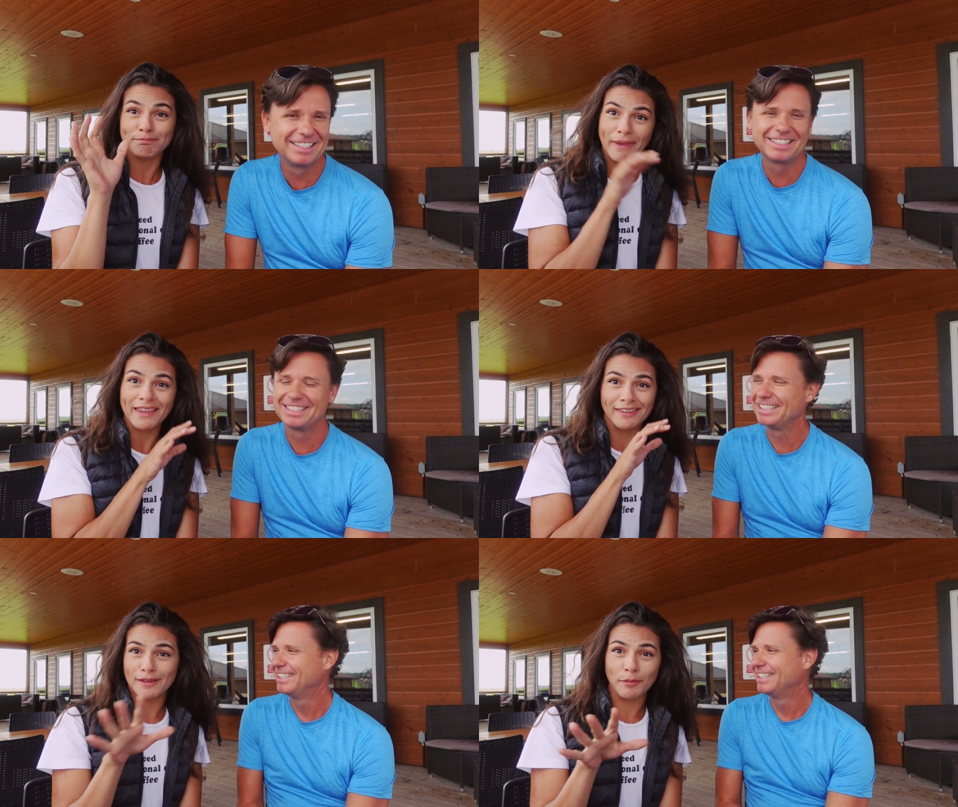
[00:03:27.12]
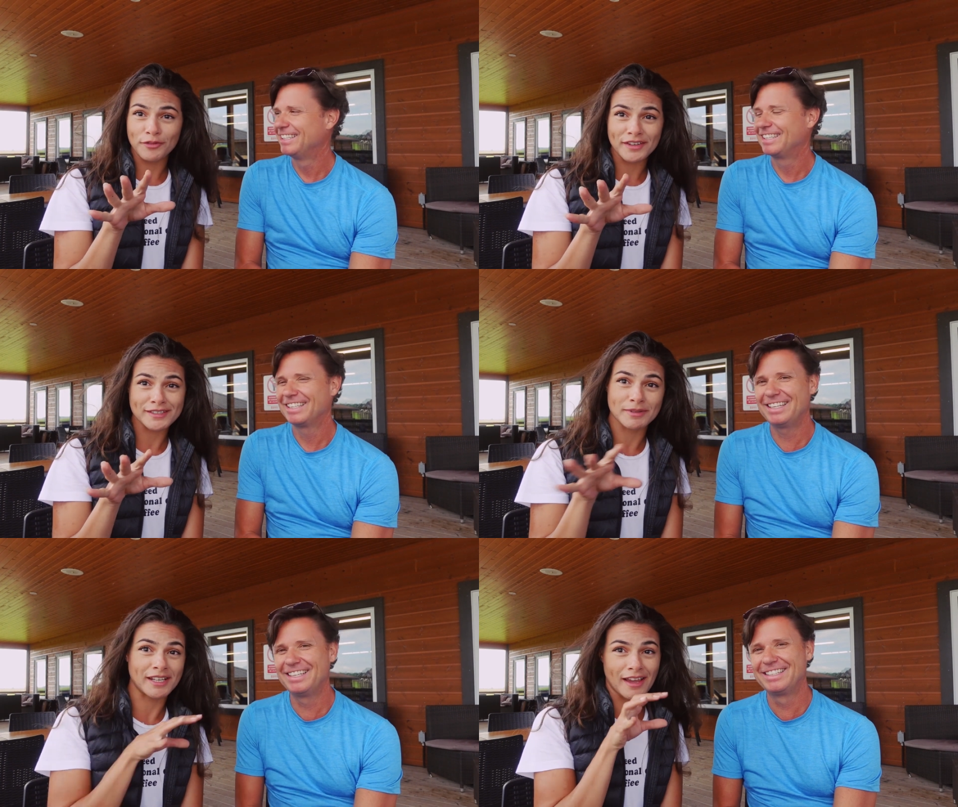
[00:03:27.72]
Speaker 1: making the movies,
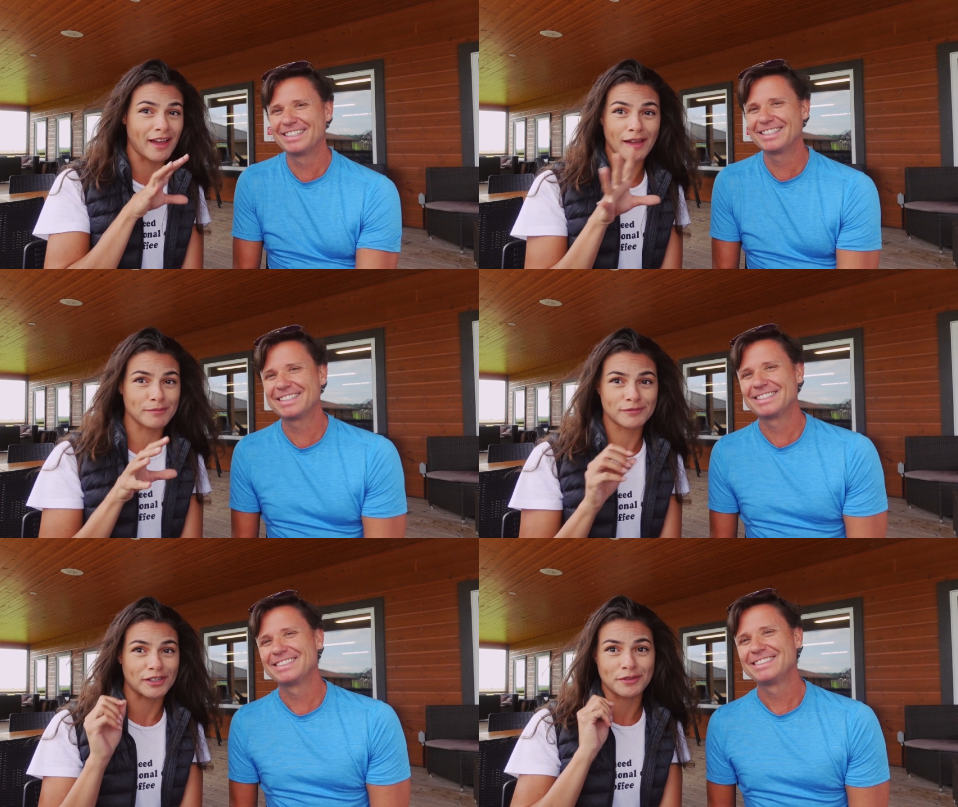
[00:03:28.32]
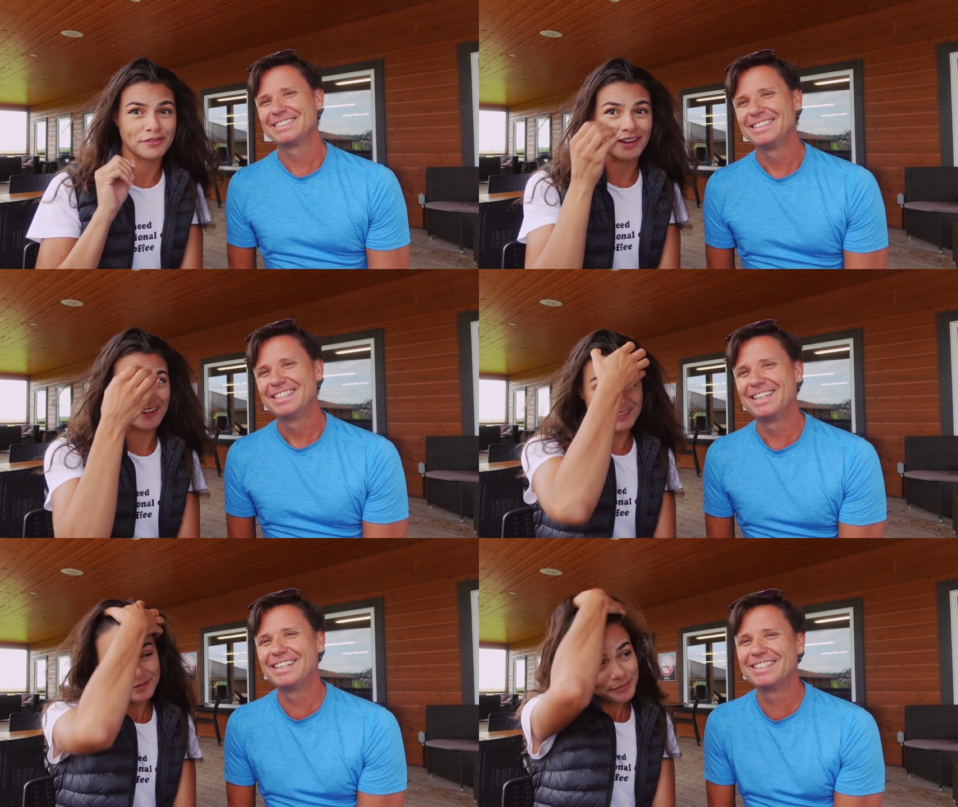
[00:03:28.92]
but I'm terrified.
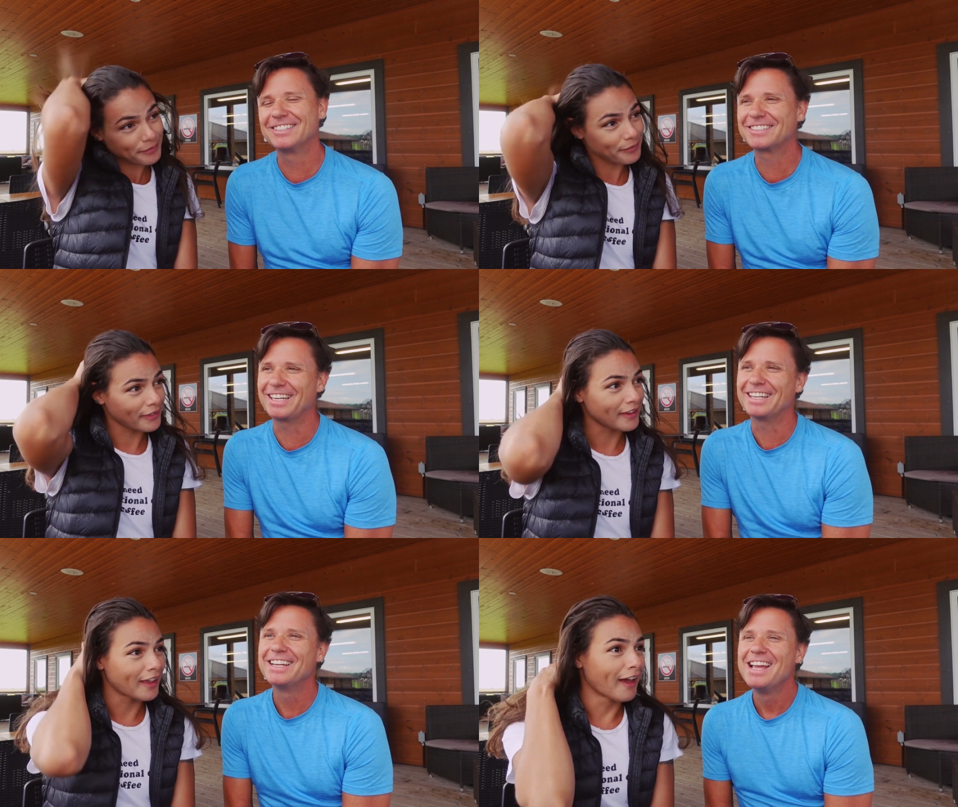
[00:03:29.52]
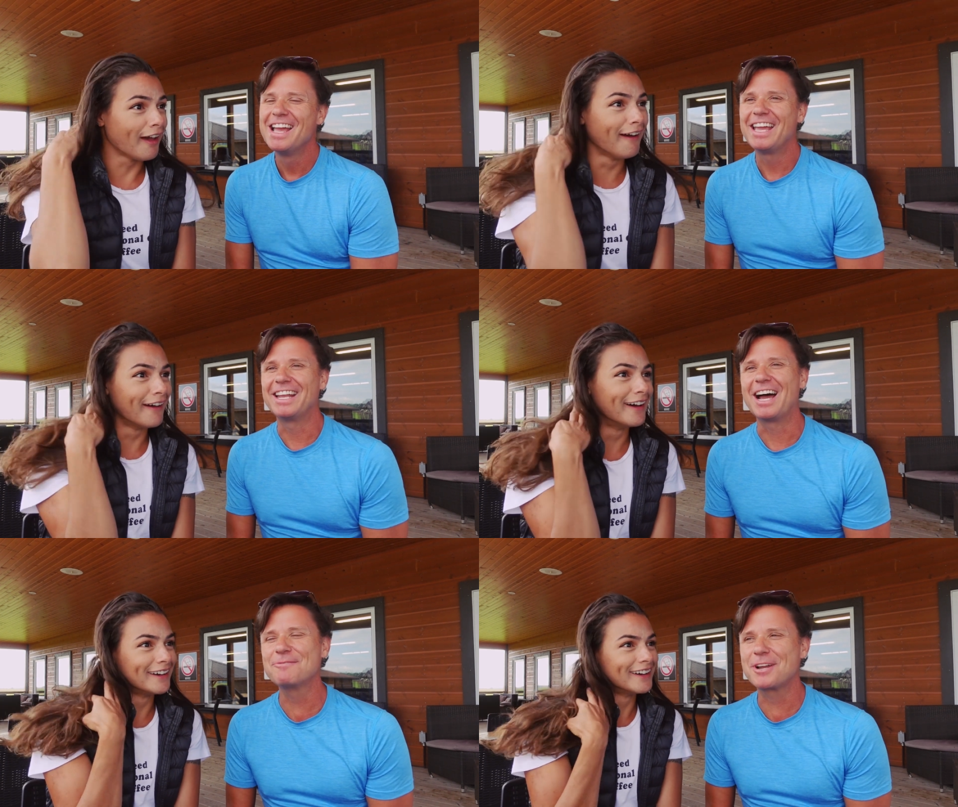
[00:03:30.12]
Speaker 2: okay.
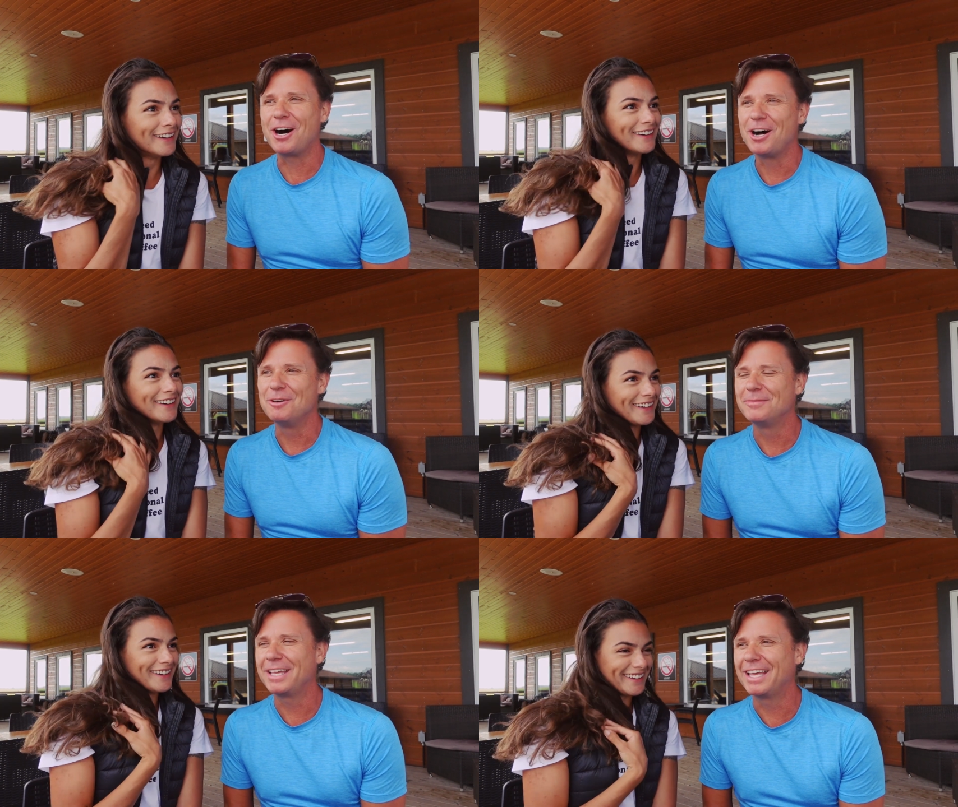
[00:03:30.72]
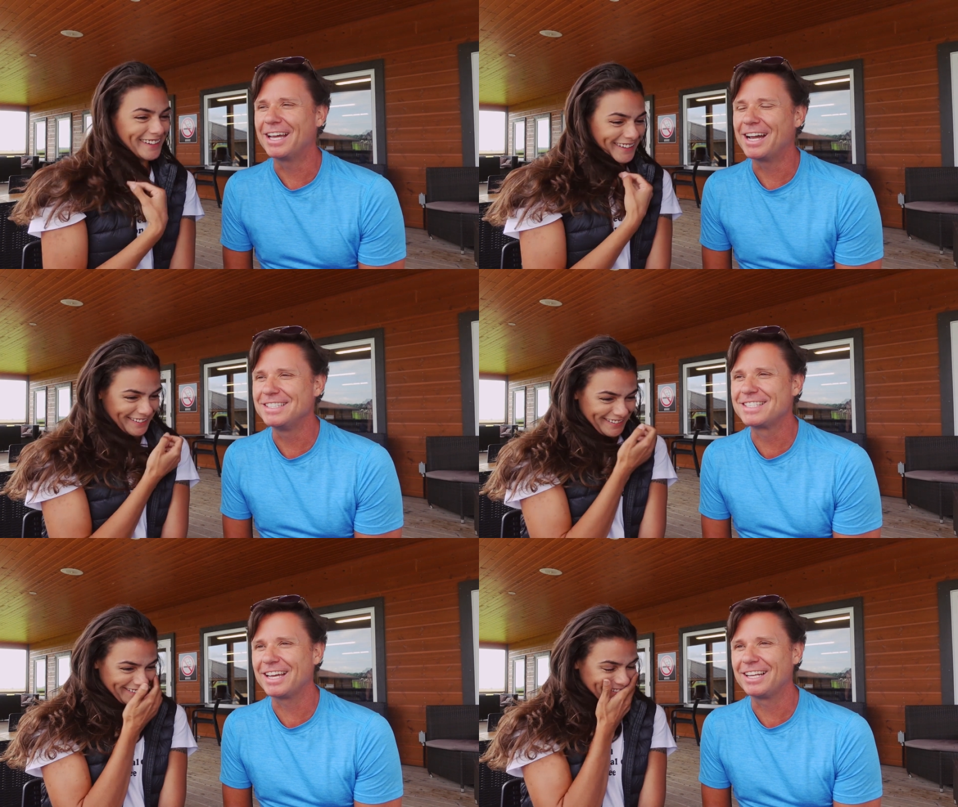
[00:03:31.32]
I'm calm eh,
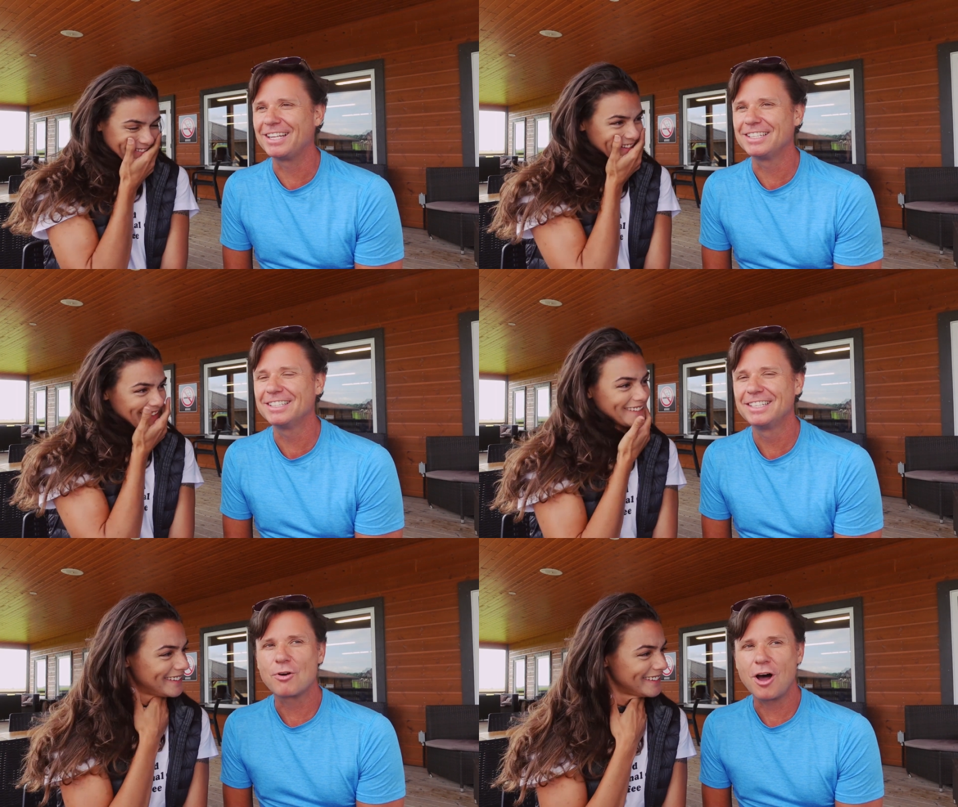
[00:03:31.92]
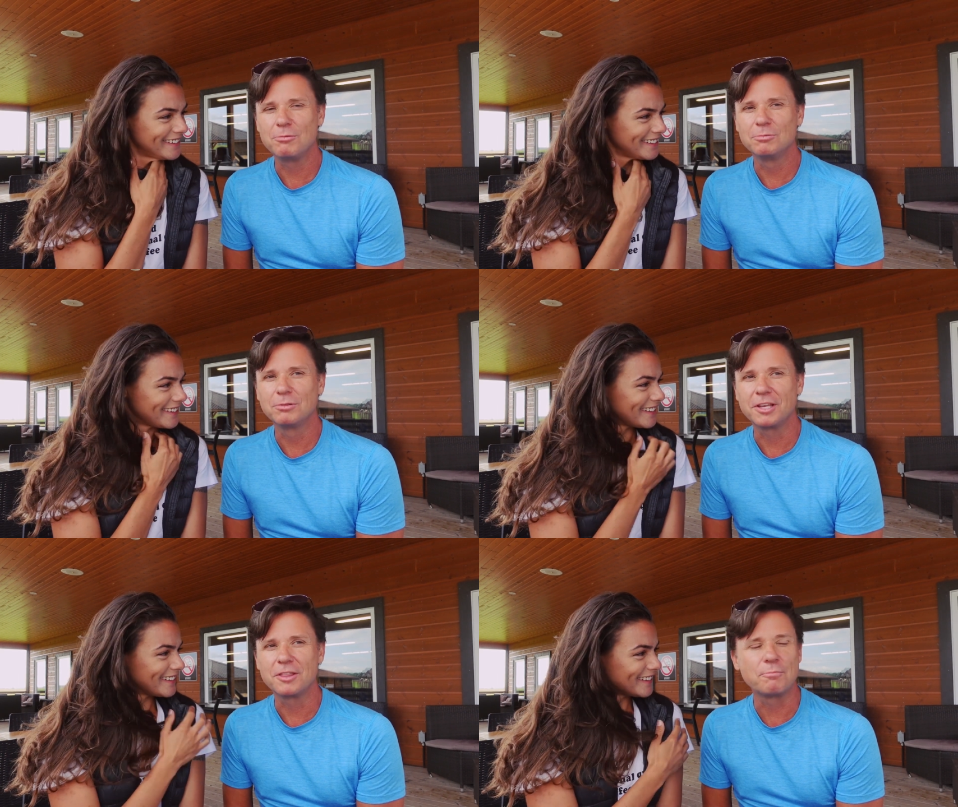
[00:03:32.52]
until probably
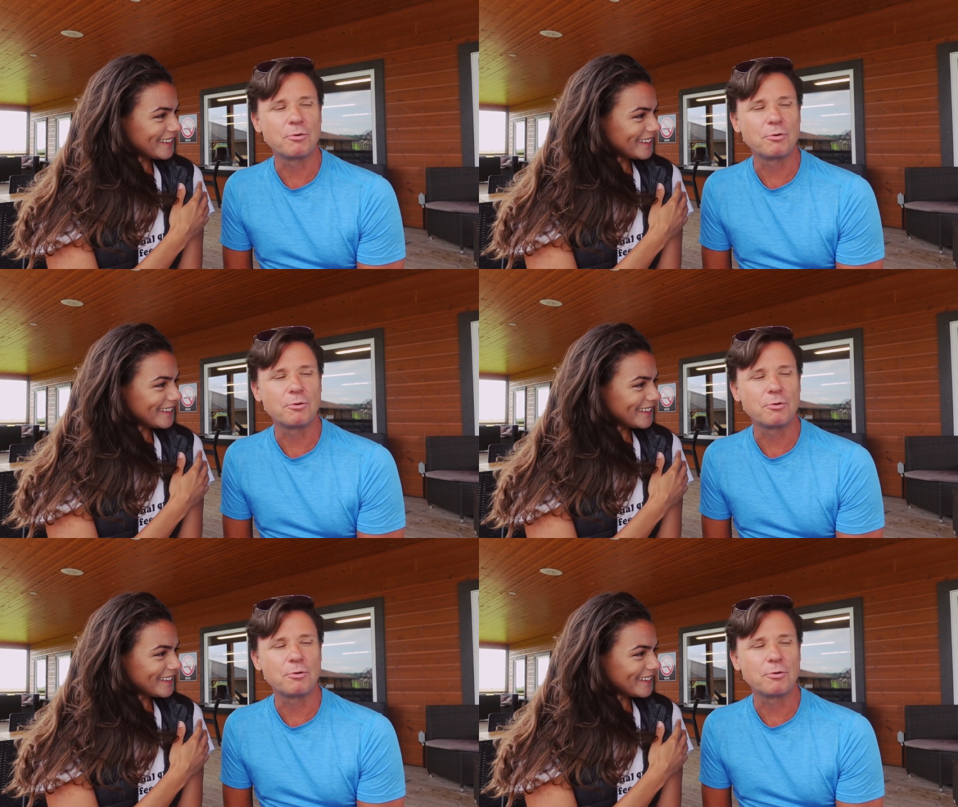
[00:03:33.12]
the